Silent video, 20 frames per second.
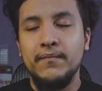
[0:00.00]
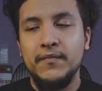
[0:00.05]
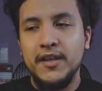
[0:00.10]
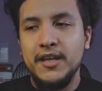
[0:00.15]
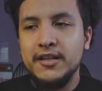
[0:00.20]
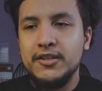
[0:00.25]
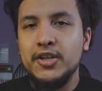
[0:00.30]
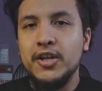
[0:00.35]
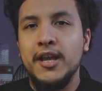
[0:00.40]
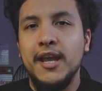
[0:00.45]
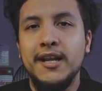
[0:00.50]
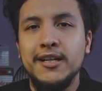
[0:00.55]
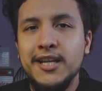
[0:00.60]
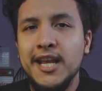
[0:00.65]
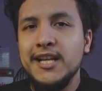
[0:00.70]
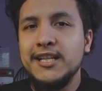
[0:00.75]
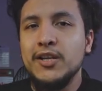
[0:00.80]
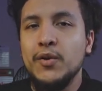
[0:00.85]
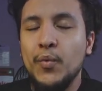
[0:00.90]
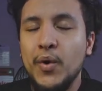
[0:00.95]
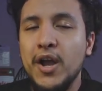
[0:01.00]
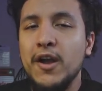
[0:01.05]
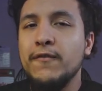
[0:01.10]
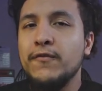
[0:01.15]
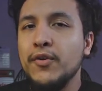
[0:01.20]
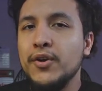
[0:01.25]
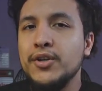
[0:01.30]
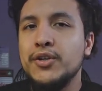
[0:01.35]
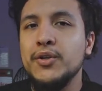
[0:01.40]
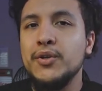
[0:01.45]
It takes a while
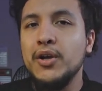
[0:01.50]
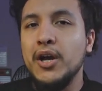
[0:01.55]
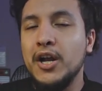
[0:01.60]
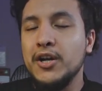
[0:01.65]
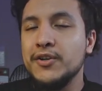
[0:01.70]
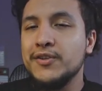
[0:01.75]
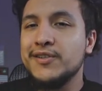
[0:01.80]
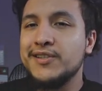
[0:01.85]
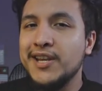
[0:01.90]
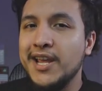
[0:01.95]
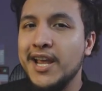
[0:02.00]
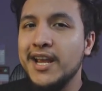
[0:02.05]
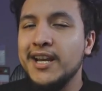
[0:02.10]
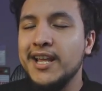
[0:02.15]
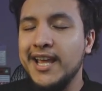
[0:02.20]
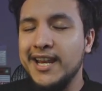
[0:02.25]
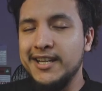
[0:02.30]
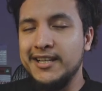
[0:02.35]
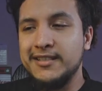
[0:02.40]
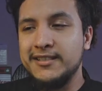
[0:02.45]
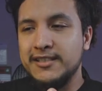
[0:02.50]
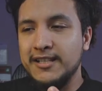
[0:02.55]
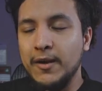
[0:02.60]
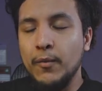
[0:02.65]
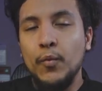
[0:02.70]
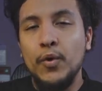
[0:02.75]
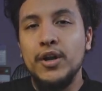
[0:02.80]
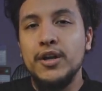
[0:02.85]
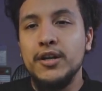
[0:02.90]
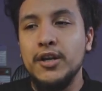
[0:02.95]
for you to understand and
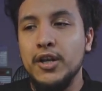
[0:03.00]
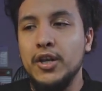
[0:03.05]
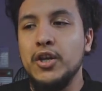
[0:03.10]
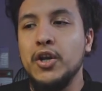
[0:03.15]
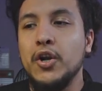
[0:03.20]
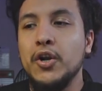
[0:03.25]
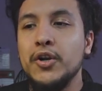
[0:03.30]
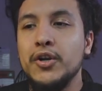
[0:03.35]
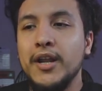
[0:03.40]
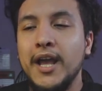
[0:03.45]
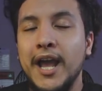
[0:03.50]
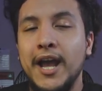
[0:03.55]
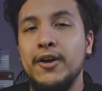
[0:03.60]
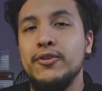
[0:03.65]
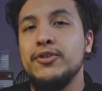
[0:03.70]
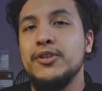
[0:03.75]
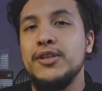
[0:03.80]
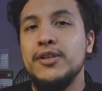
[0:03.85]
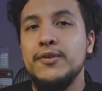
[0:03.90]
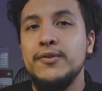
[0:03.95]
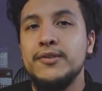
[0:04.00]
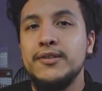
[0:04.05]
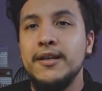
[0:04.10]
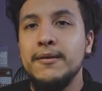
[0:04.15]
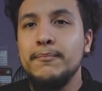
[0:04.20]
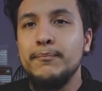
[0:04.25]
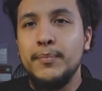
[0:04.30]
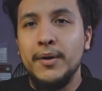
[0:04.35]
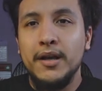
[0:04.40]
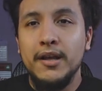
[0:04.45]
somewhat learn how to use
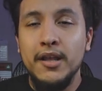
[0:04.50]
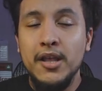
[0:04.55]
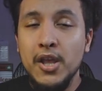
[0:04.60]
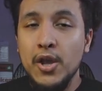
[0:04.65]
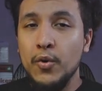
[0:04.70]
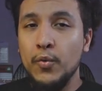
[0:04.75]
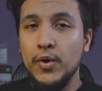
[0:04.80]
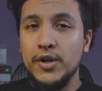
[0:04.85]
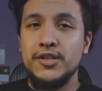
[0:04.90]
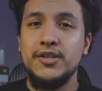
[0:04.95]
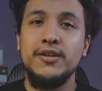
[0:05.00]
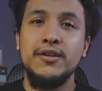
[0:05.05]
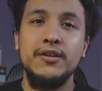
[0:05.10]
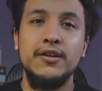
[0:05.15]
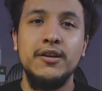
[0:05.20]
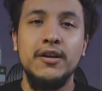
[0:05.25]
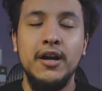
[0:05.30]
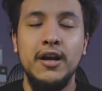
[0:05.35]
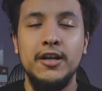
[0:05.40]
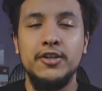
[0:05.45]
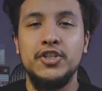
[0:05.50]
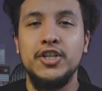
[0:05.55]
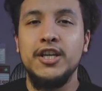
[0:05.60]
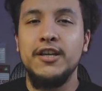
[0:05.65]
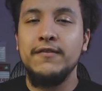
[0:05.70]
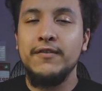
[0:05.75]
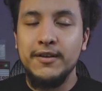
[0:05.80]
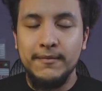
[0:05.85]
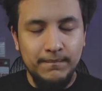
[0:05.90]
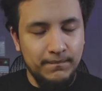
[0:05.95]
it, but once you
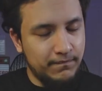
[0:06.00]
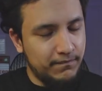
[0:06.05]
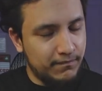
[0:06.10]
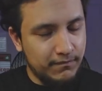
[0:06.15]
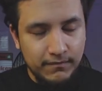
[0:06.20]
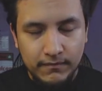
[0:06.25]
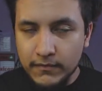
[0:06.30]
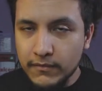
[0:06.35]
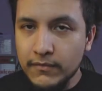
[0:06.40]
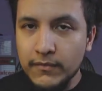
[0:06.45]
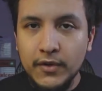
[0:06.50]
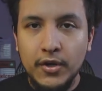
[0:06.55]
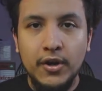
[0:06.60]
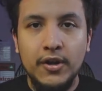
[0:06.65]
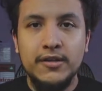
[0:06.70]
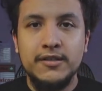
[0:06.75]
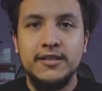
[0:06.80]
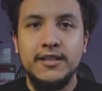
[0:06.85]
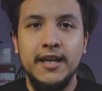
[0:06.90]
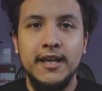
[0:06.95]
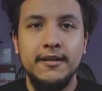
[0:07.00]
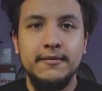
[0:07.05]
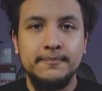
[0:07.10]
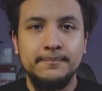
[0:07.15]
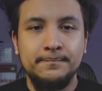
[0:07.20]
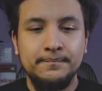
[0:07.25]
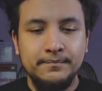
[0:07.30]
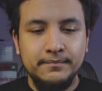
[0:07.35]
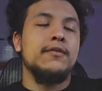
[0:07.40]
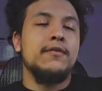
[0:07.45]
achieve it, you're all set.
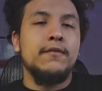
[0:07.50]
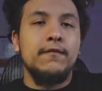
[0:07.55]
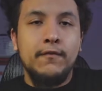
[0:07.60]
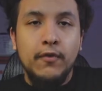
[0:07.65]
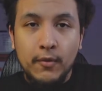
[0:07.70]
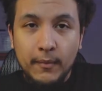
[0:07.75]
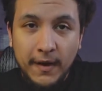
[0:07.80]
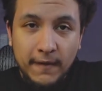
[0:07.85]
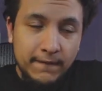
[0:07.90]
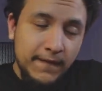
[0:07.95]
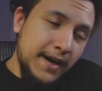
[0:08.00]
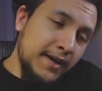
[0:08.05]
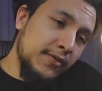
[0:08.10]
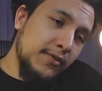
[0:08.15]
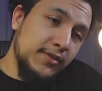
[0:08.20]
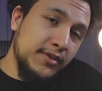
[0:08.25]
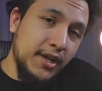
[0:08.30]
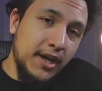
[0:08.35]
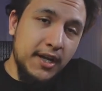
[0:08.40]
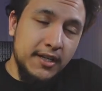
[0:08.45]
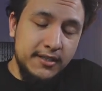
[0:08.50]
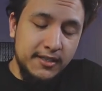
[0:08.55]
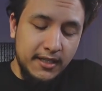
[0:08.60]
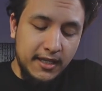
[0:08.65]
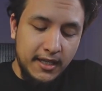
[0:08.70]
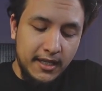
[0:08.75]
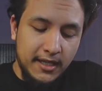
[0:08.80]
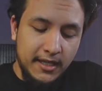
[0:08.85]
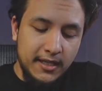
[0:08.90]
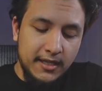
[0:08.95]
Now, for my final thoughts
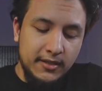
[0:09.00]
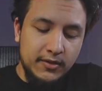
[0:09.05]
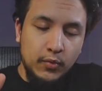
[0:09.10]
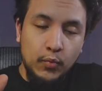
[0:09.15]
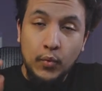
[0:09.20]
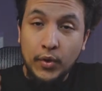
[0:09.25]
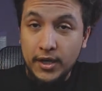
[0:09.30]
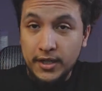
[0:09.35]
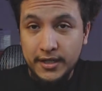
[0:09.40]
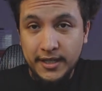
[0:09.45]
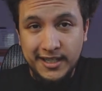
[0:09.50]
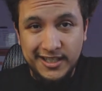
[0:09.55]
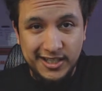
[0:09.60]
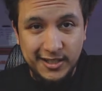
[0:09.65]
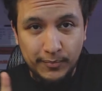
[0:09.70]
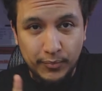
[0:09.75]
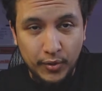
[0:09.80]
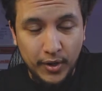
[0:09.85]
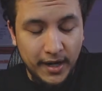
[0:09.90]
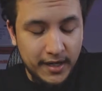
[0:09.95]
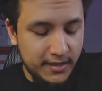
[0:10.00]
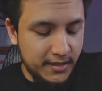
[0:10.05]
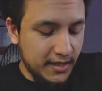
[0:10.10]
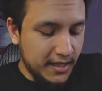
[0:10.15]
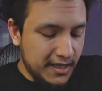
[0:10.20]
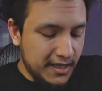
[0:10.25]
is, one is the price.